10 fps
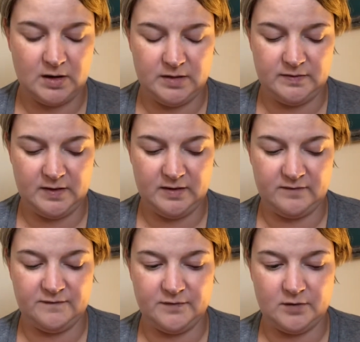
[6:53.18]
And
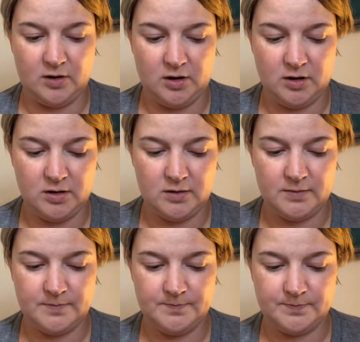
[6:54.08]
then for
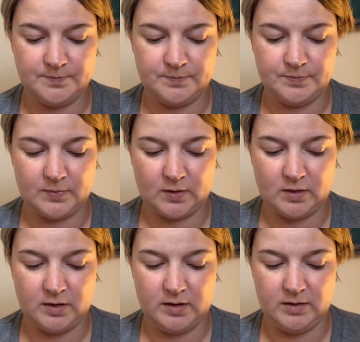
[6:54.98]
R,
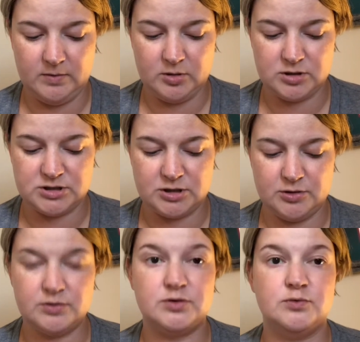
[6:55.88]
I'm going to
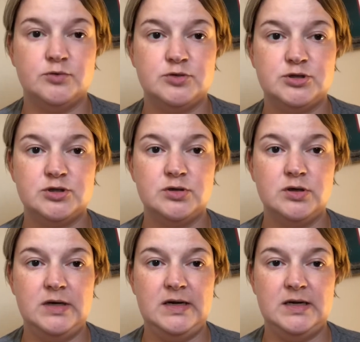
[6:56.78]
start the
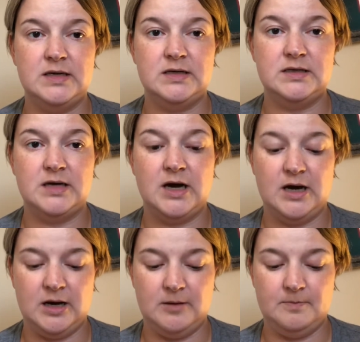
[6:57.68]
rooster in
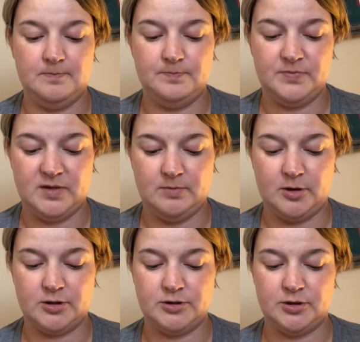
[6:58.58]
the
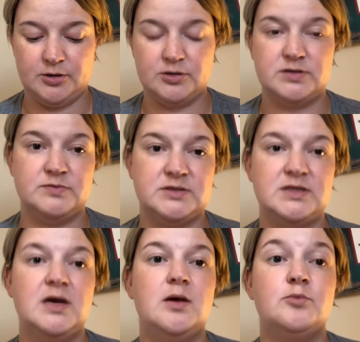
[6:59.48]
Barnyard
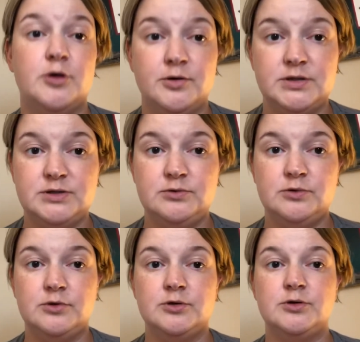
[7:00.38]
Christmas Prairie
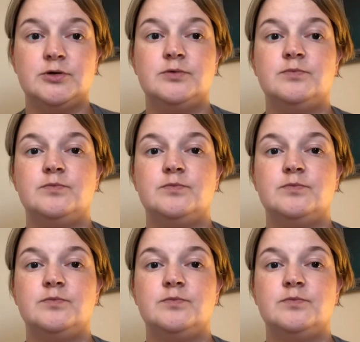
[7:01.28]
Schooler